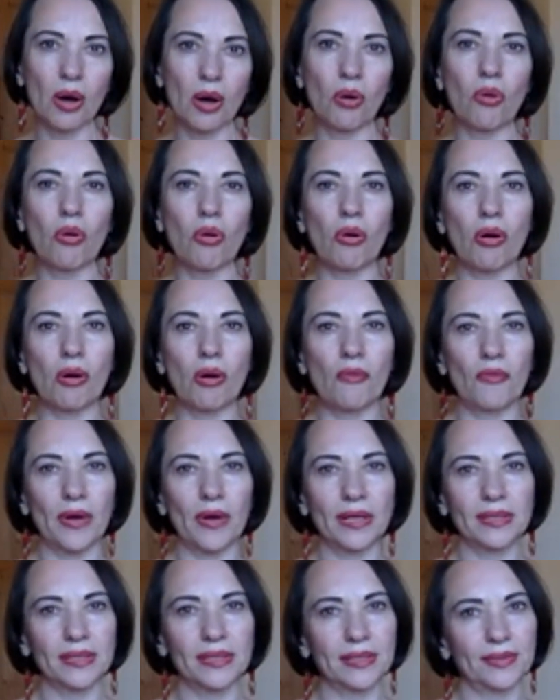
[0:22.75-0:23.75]
Or
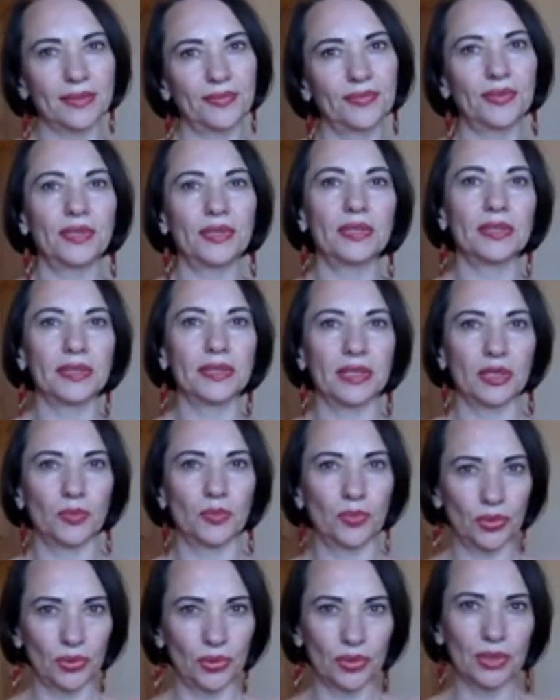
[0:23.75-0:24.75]
when they feel that
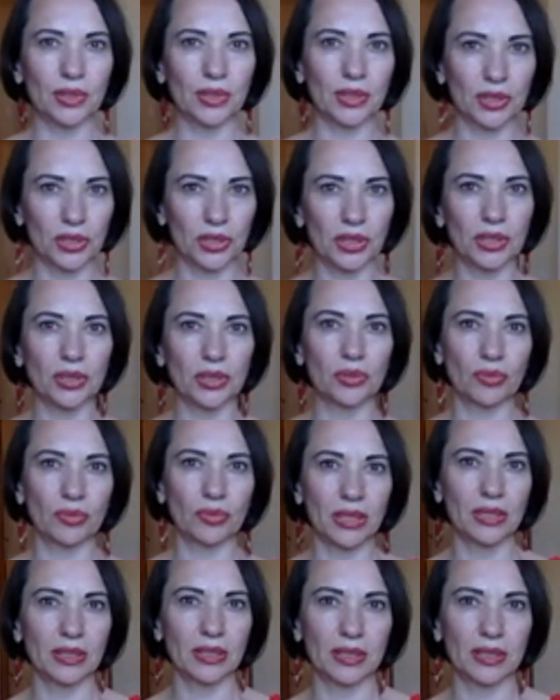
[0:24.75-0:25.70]
person is just ready,